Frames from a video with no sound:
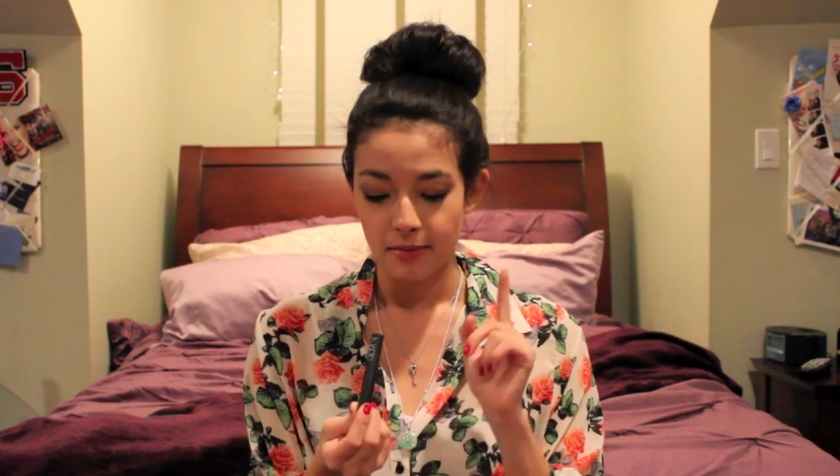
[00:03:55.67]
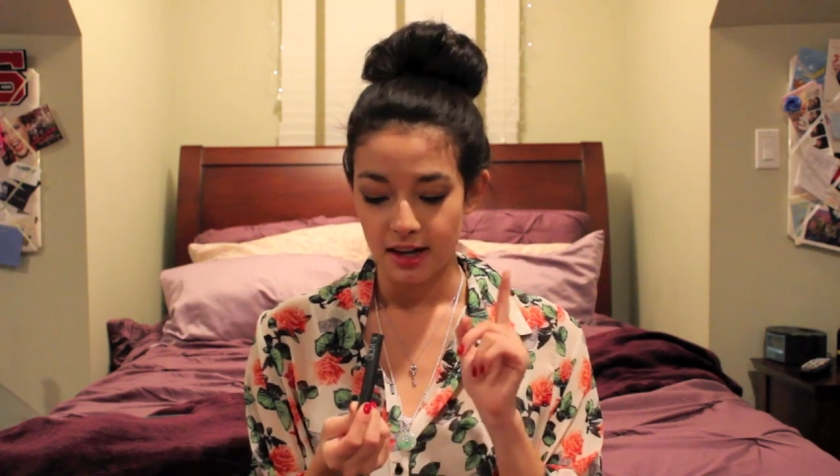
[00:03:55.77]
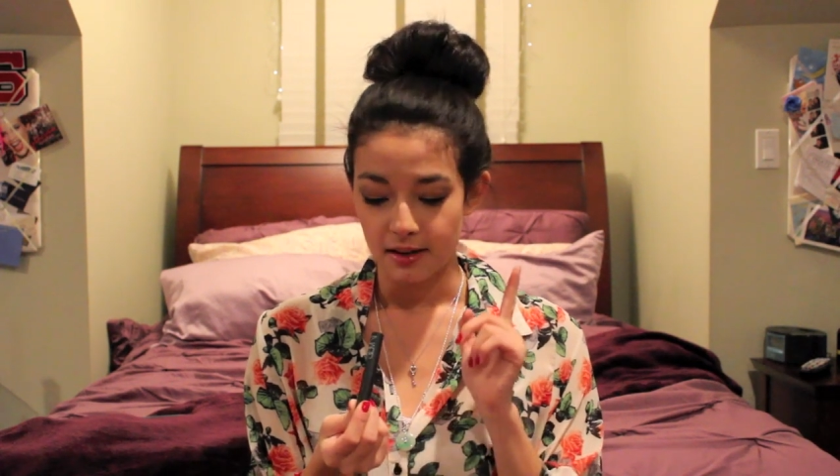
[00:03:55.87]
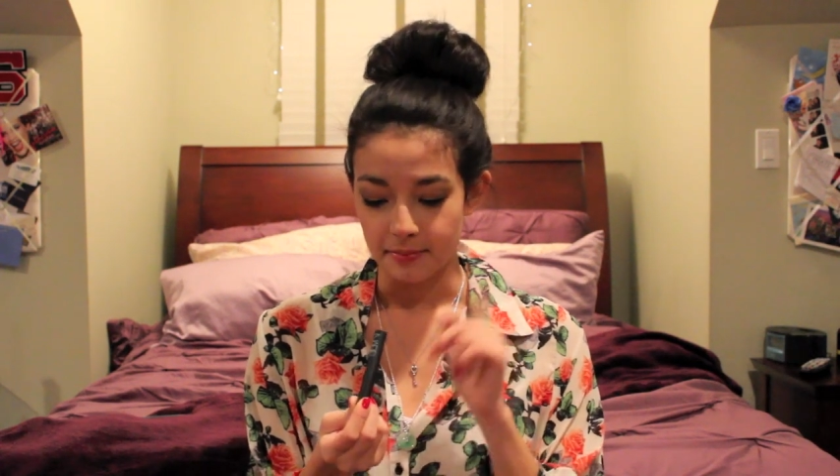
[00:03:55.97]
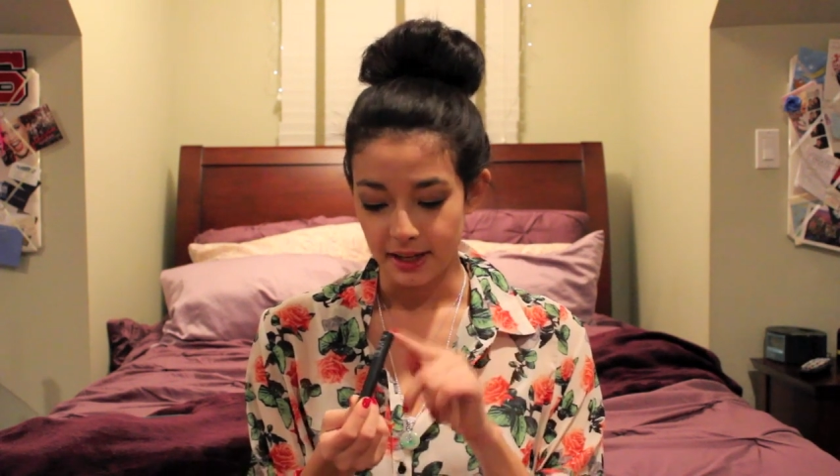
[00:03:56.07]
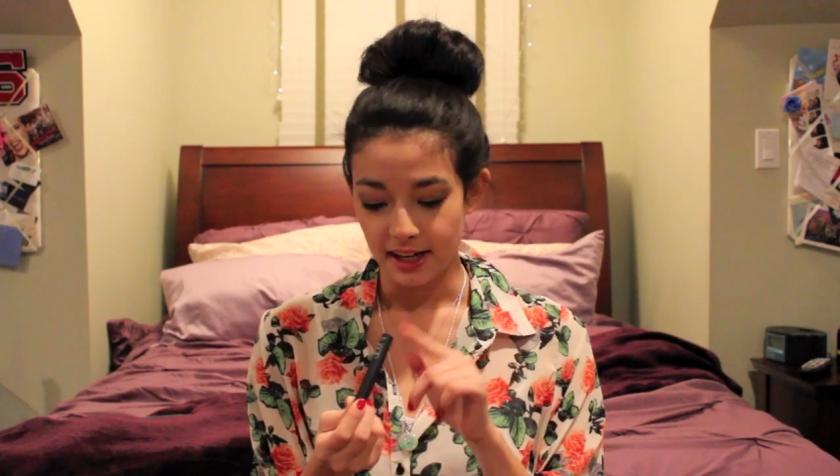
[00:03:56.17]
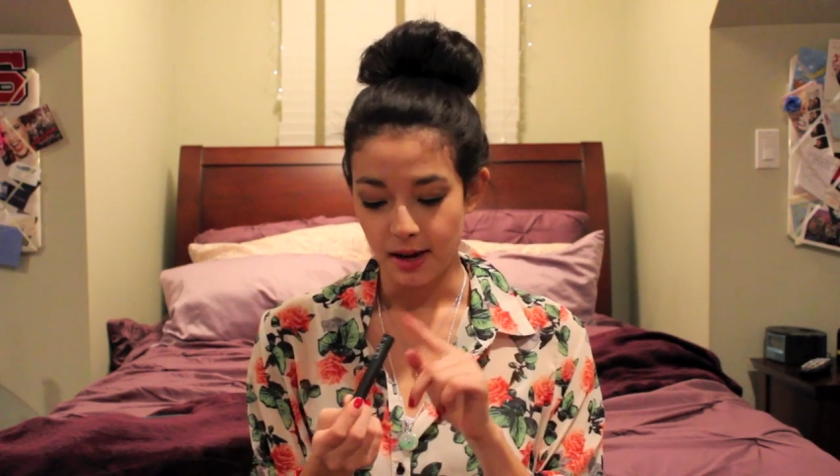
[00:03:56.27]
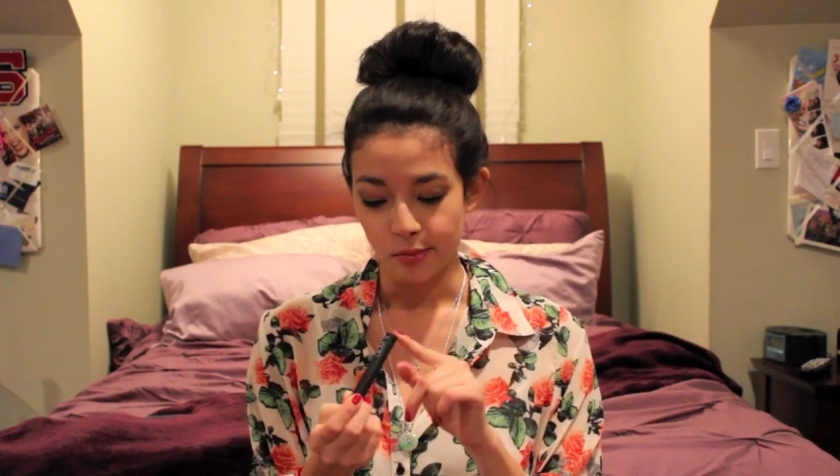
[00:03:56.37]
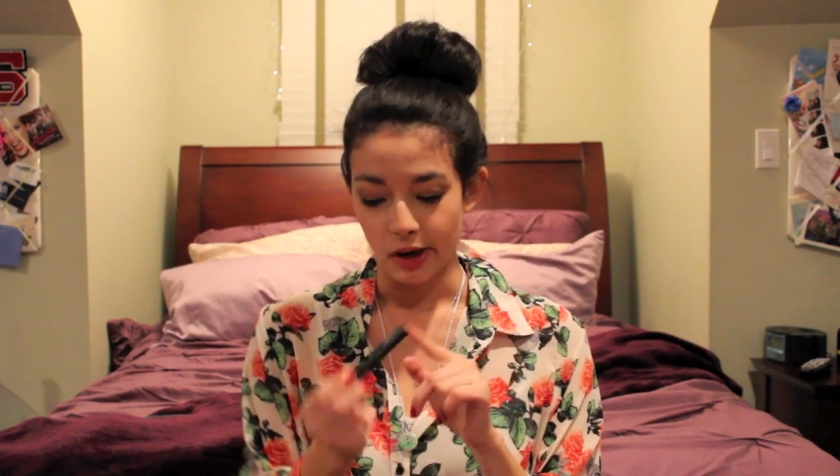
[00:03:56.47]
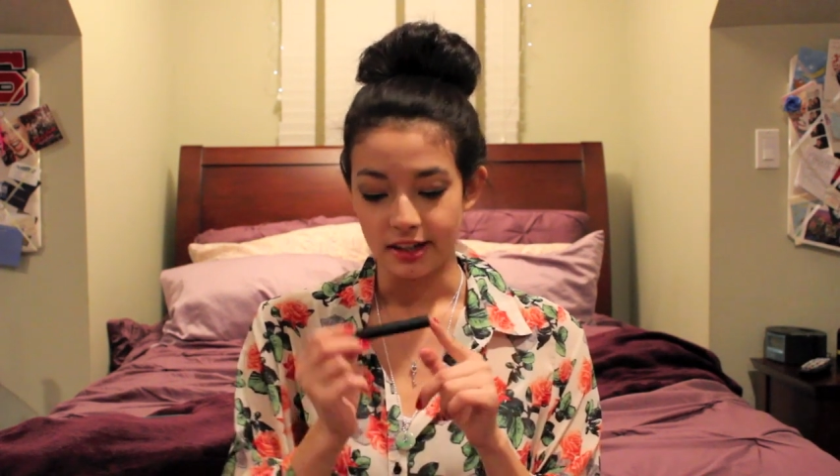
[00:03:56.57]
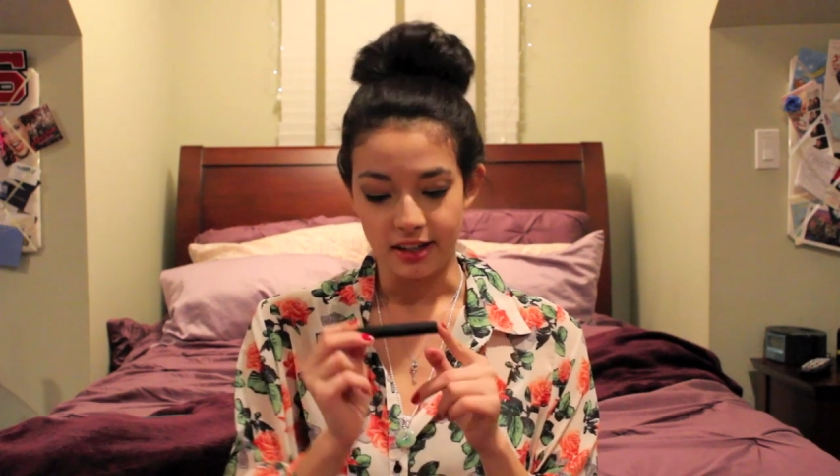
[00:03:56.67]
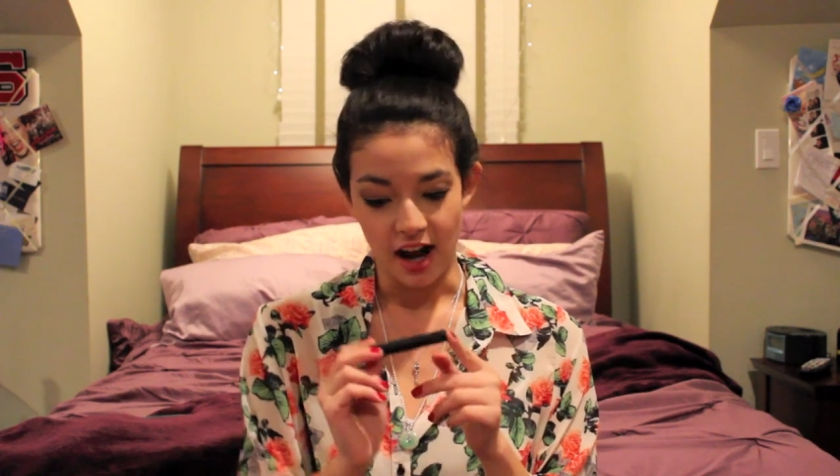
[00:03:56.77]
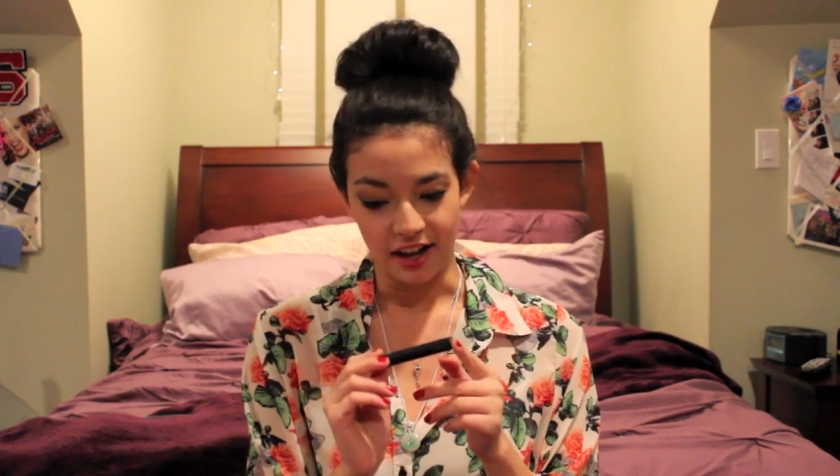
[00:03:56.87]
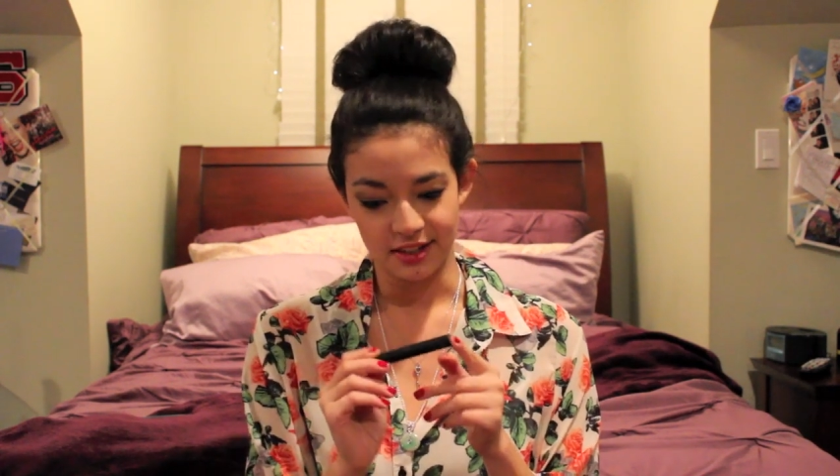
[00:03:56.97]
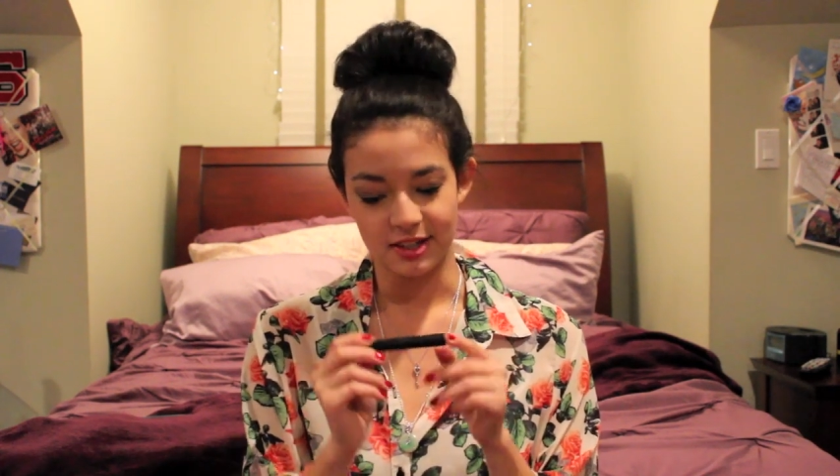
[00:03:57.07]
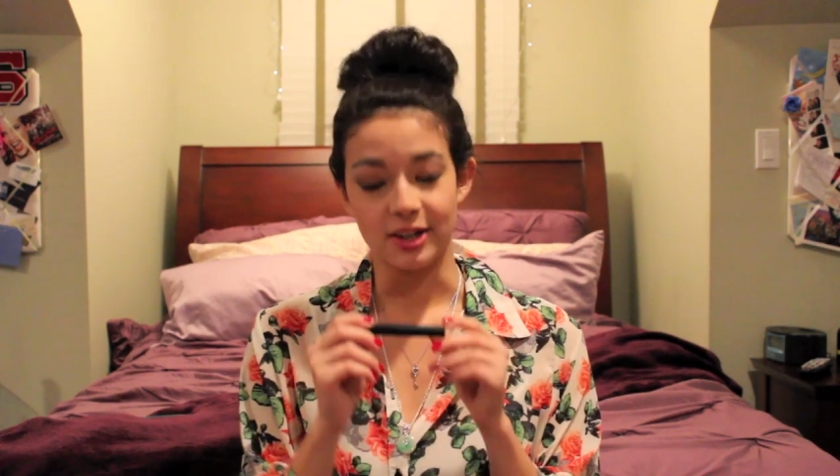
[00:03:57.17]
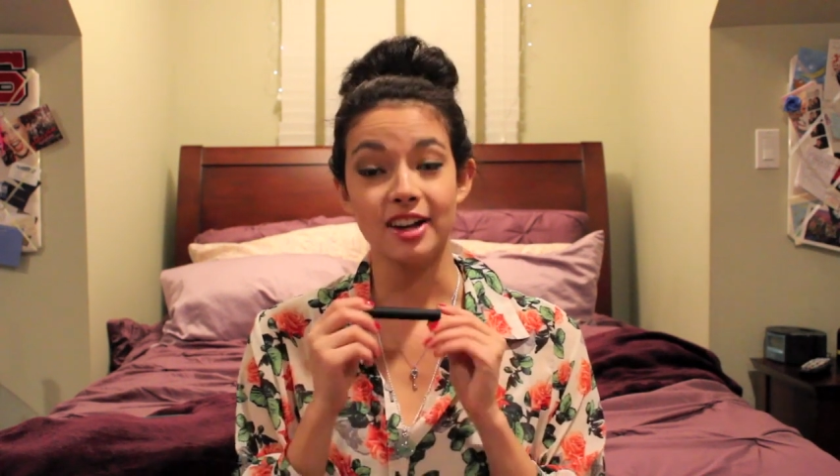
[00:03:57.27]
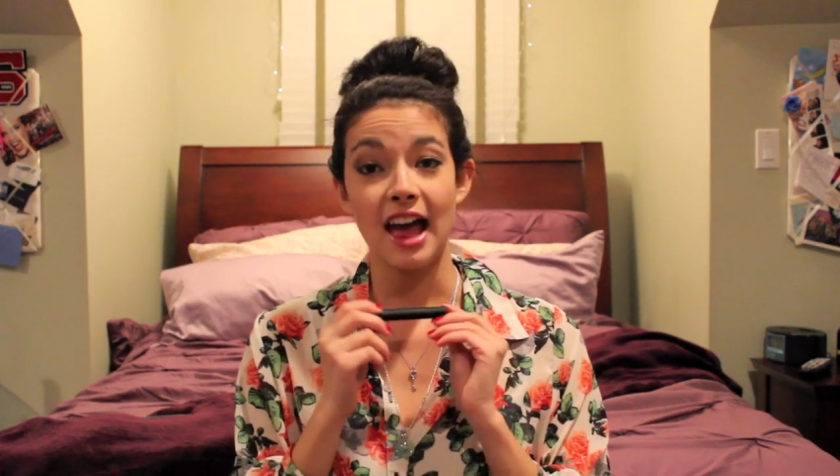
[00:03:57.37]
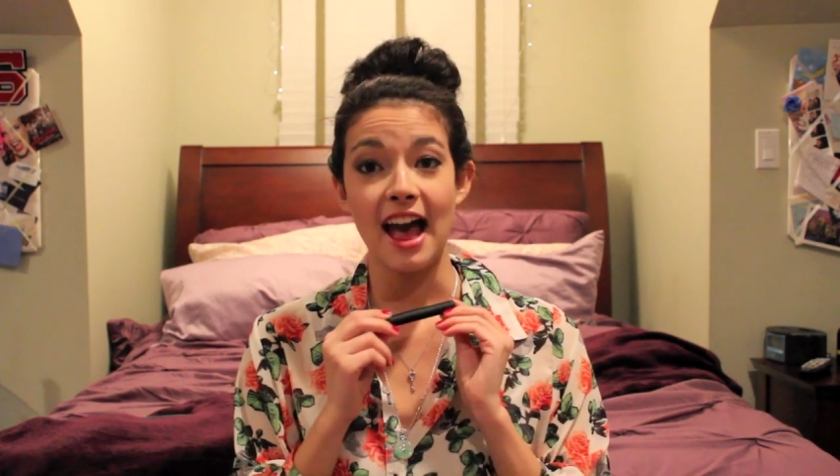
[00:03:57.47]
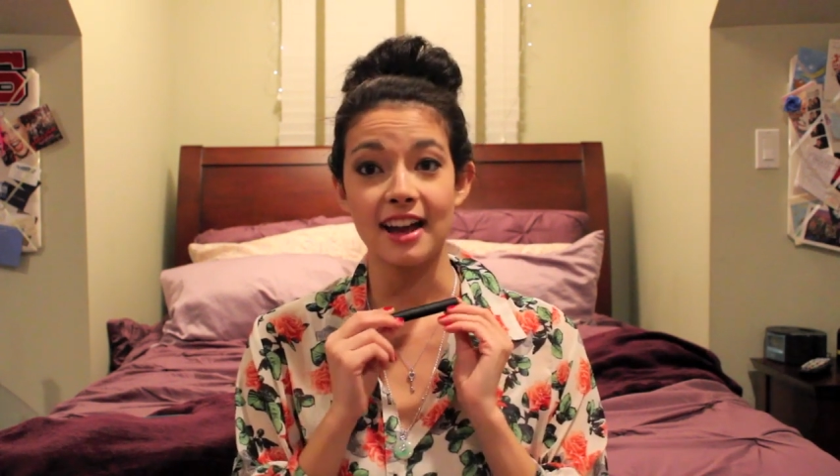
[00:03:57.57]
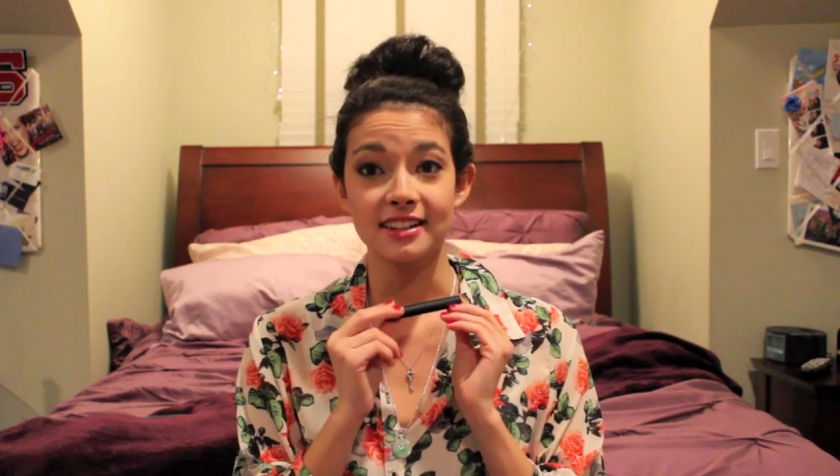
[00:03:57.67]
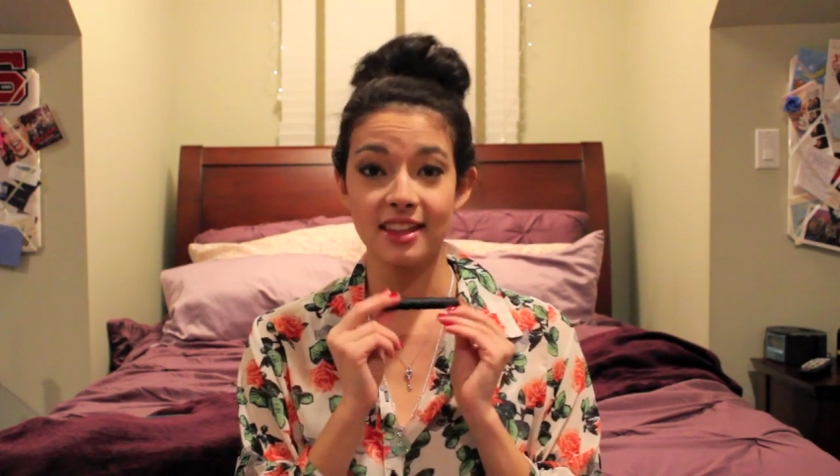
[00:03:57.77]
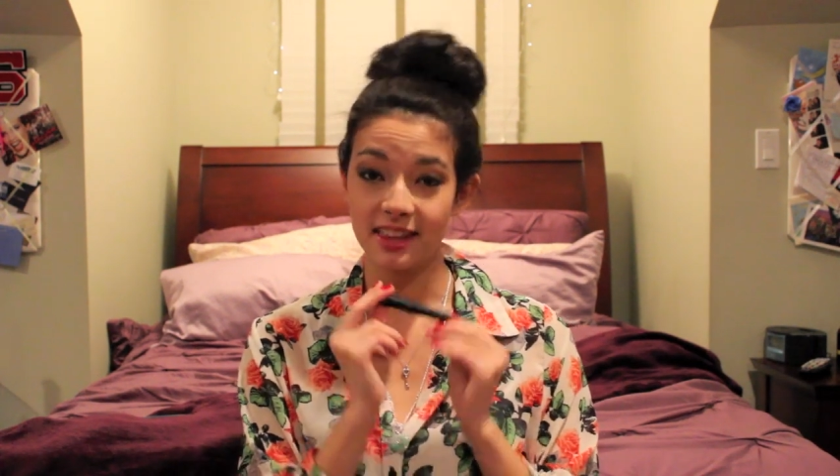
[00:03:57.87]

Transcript: in medium one custard and